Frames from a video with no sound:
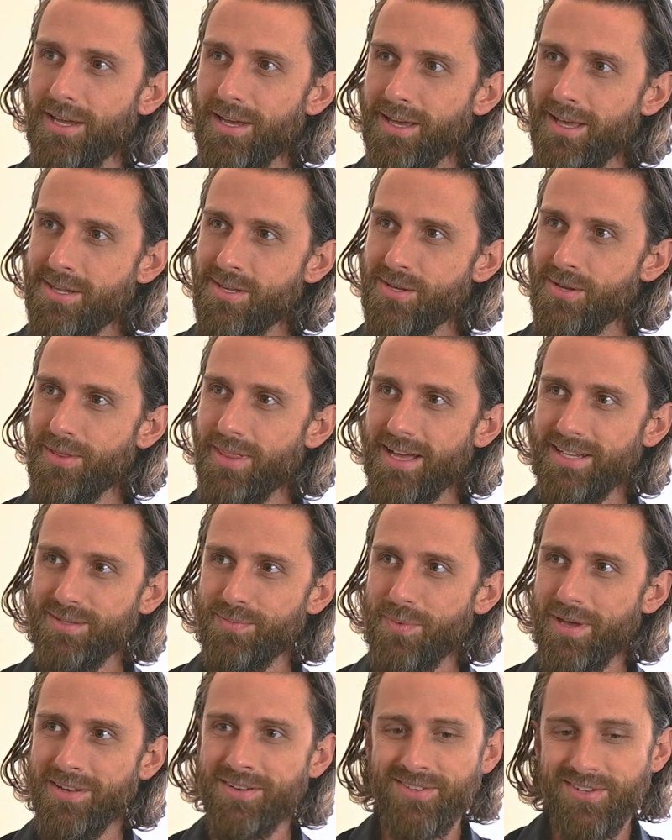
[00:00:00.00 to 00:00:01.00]
And so that's
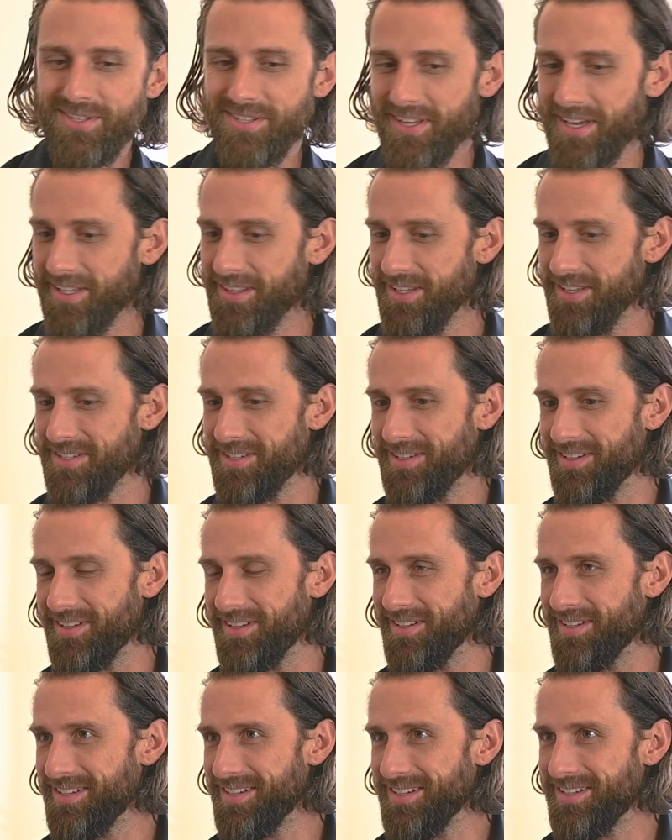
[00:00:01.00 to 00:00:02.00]
been just like this
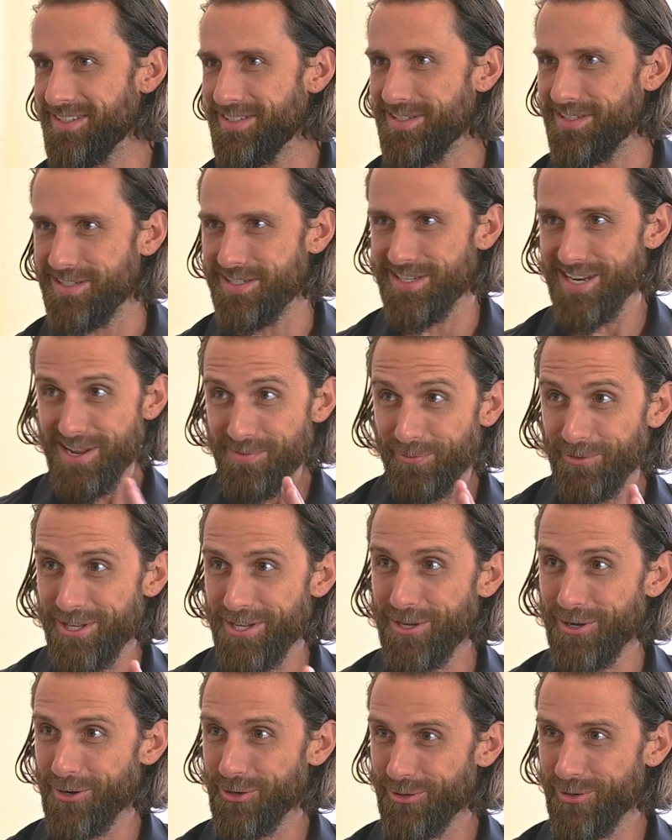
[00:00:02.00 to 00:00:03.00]
deeply
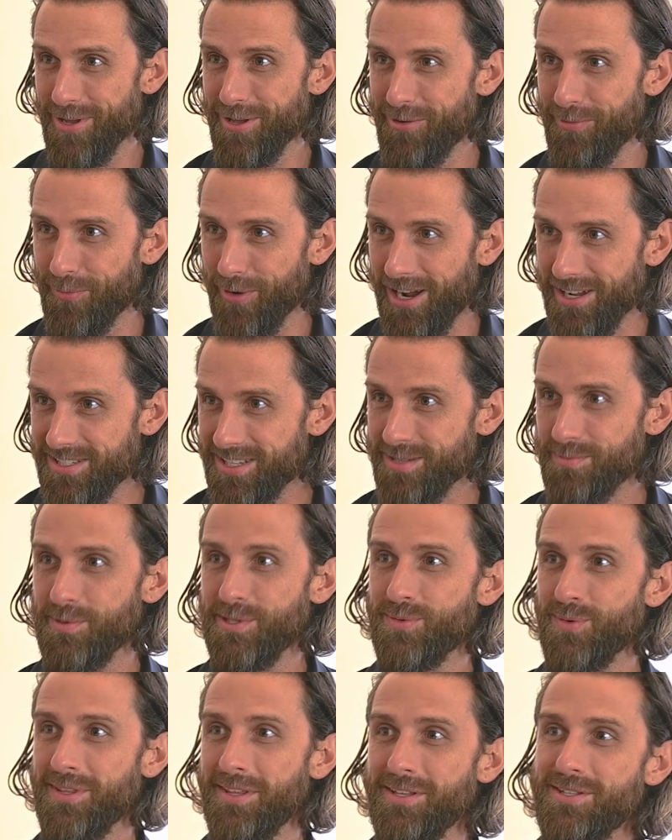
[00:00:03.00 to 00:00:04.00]
co-creative process
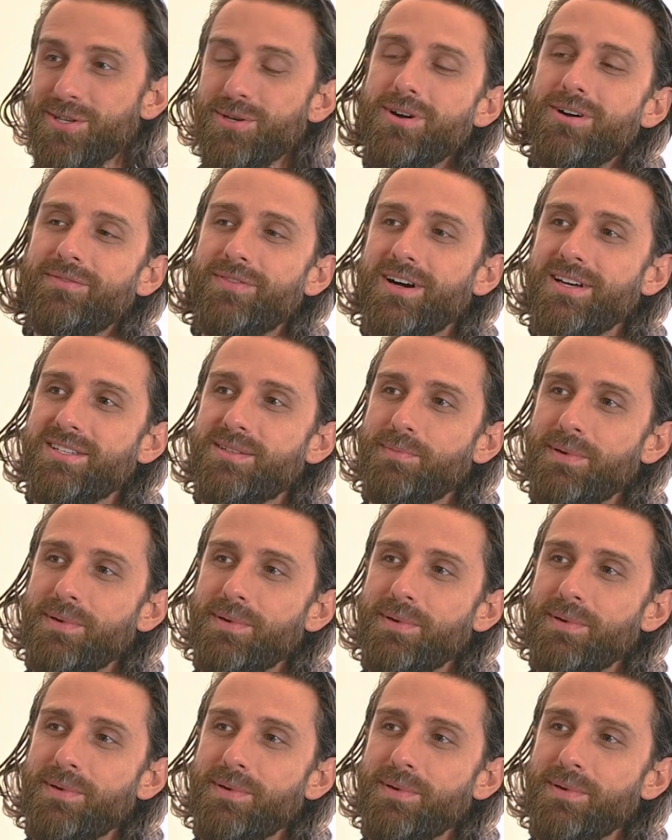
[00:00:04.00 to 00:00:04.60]
between the two of us,